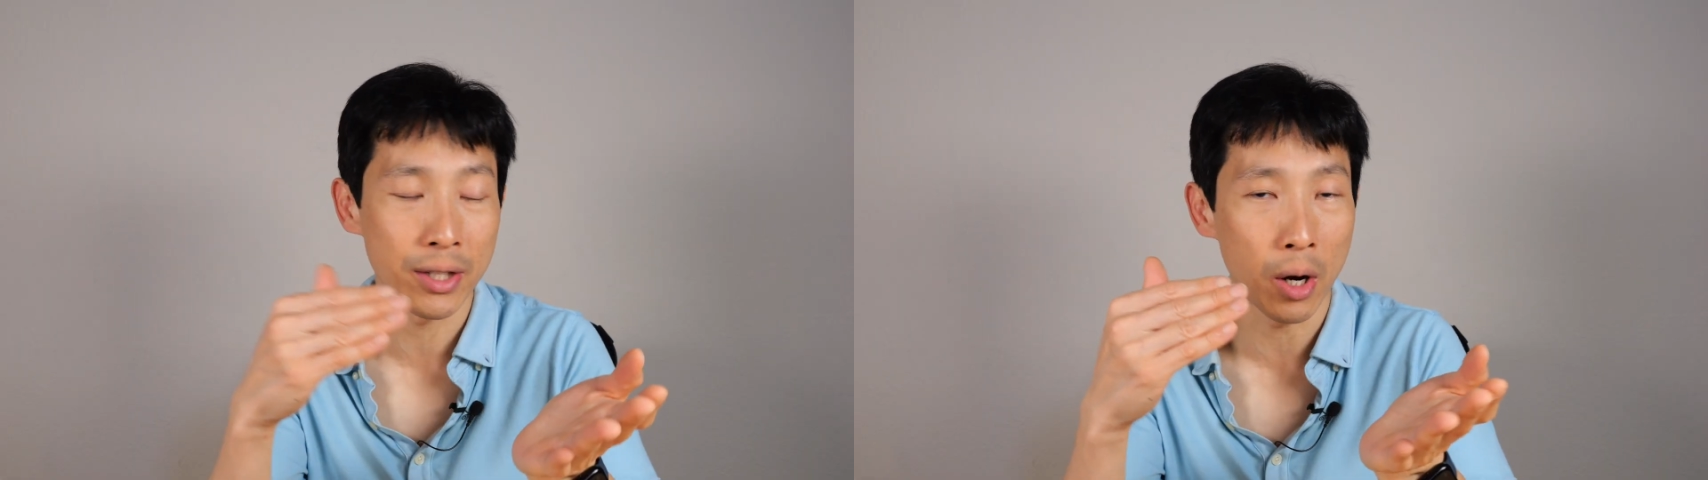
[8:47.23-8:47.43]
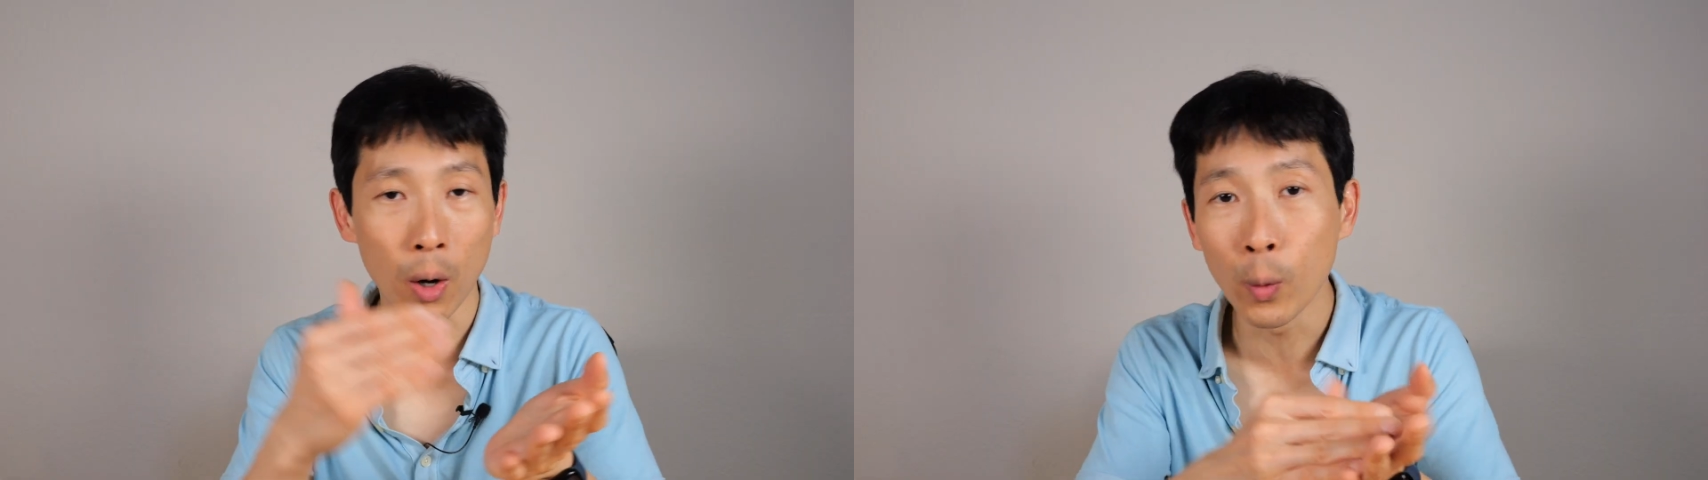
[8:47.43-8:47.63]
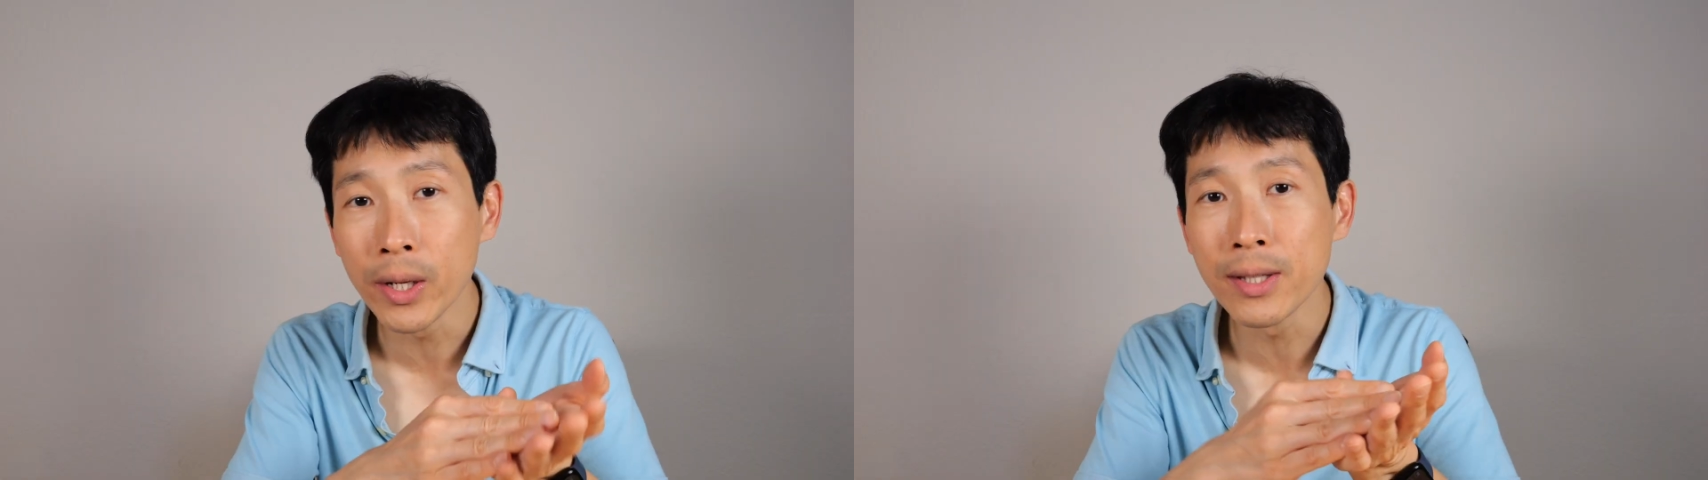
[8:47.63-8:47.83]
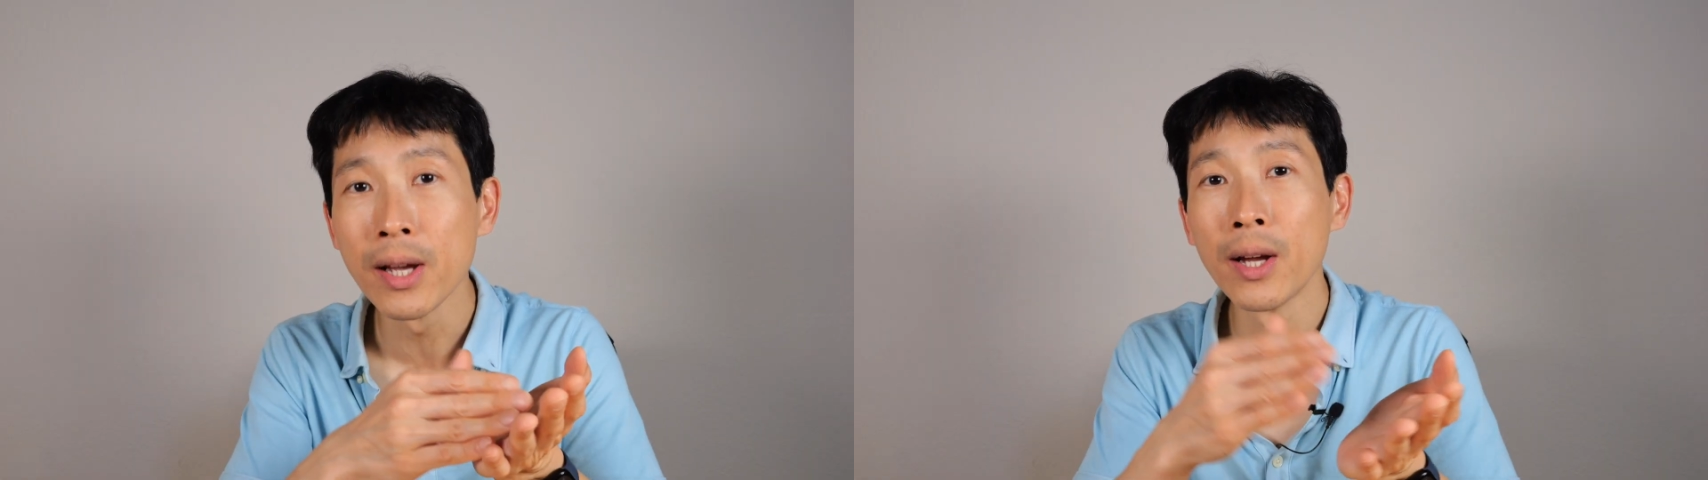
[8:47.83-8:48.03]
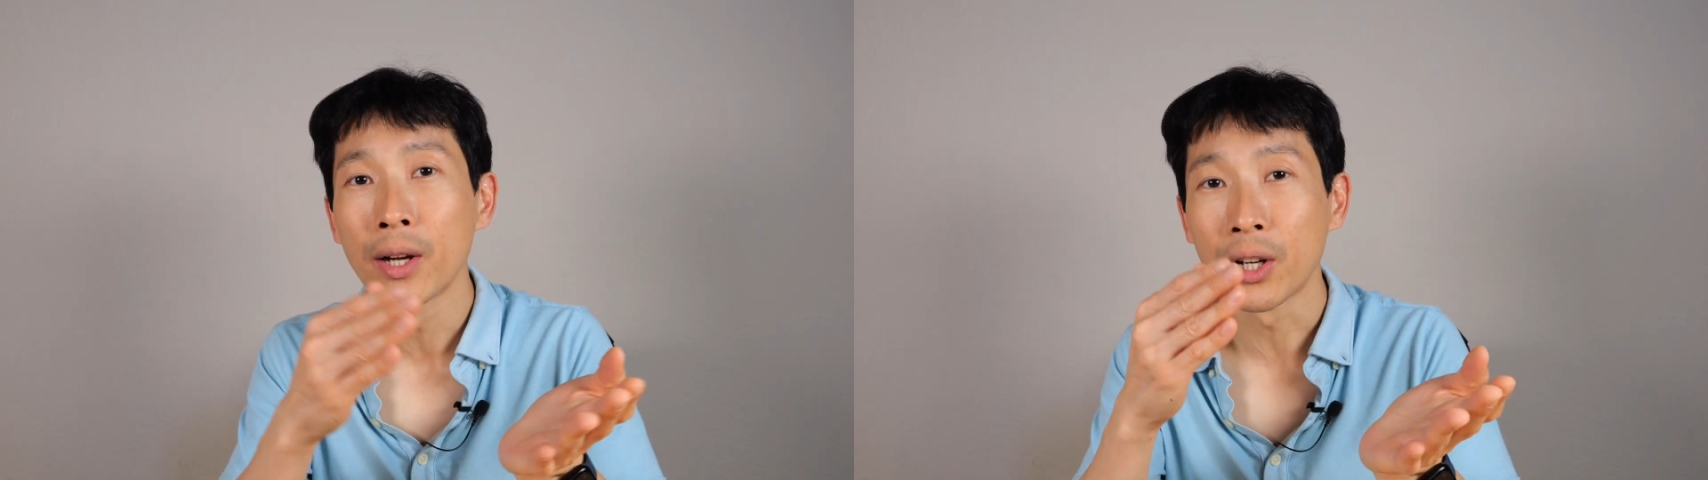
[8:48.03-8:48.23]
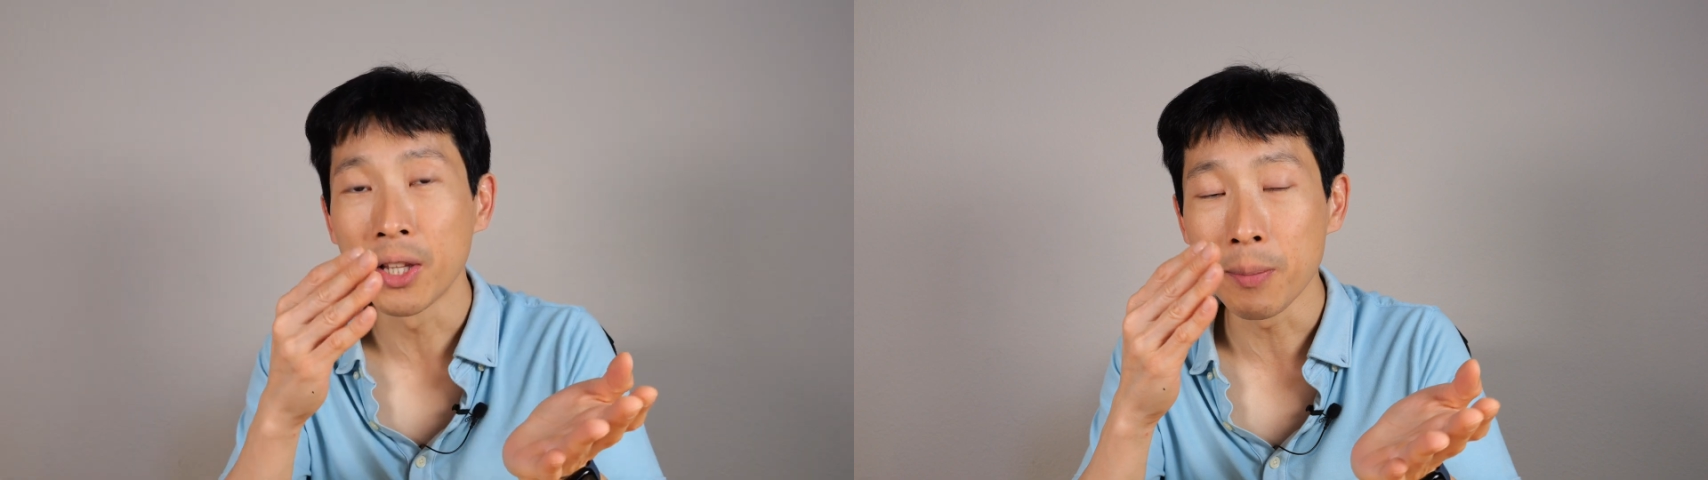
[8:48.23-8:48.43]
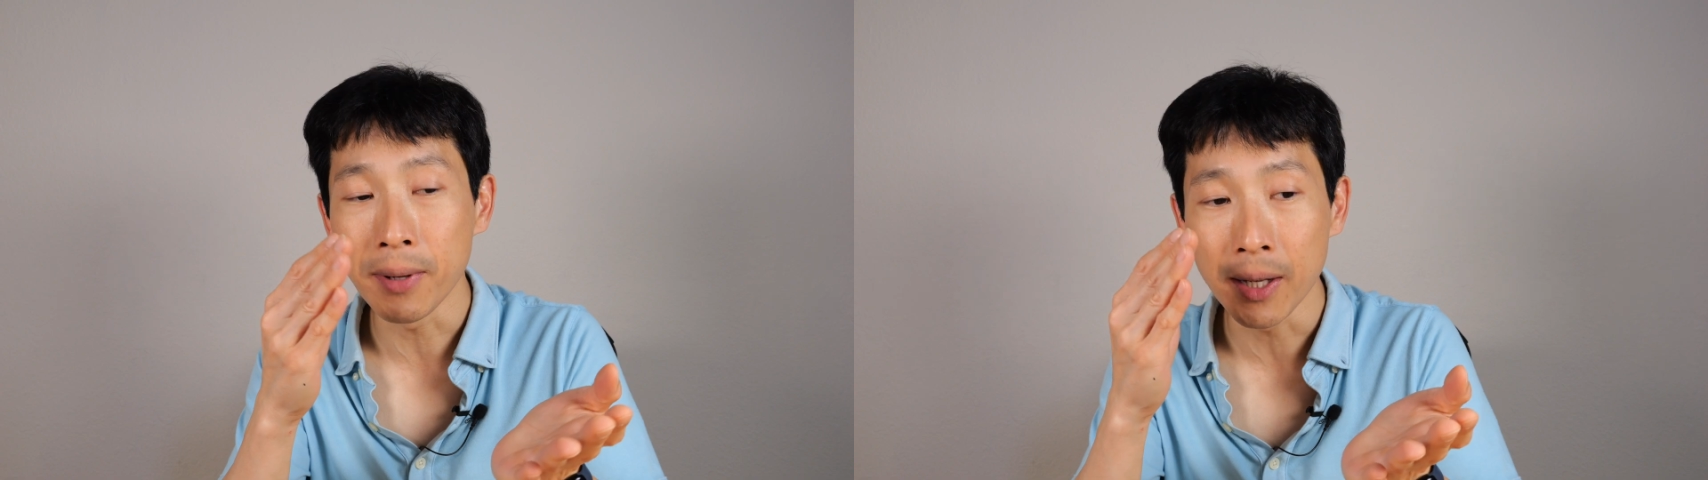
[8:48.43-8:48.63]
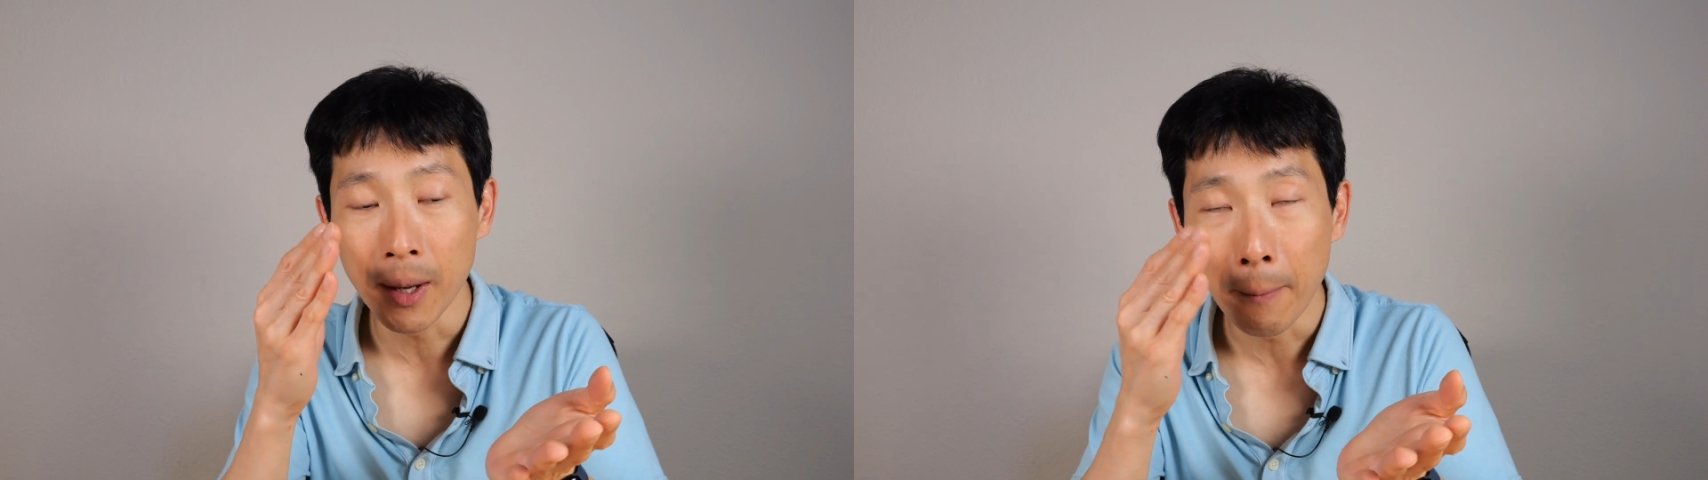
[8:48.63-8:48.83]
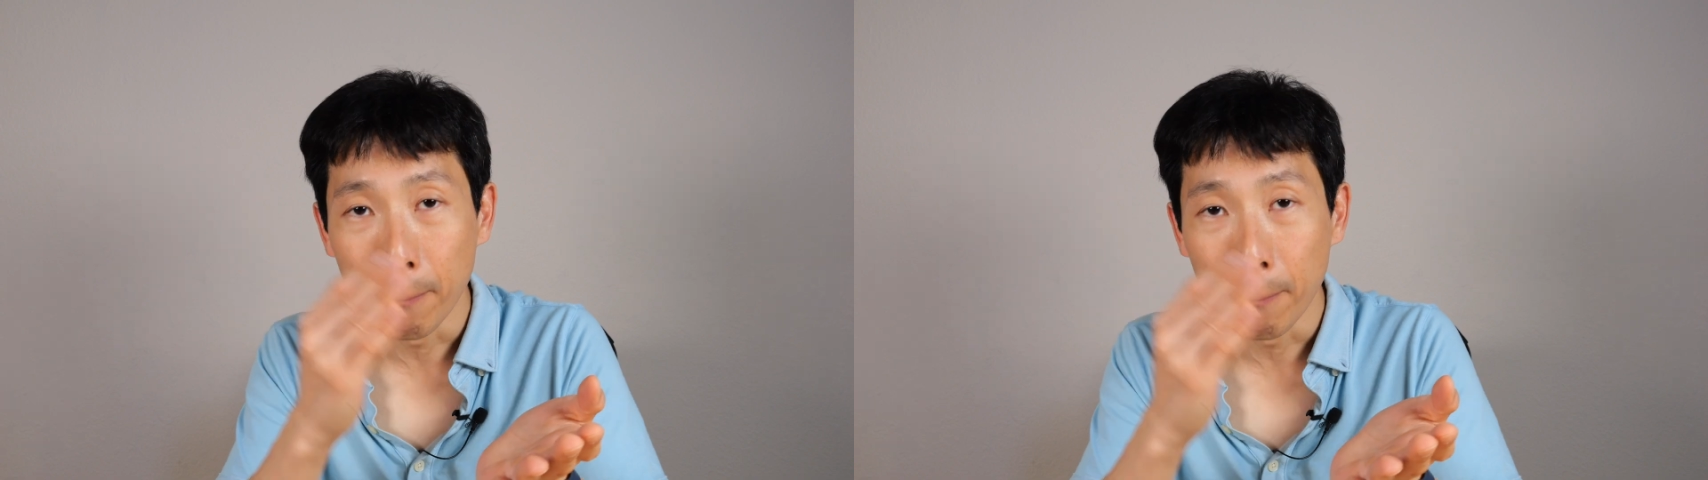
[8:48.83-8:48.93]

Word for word: it's always going to be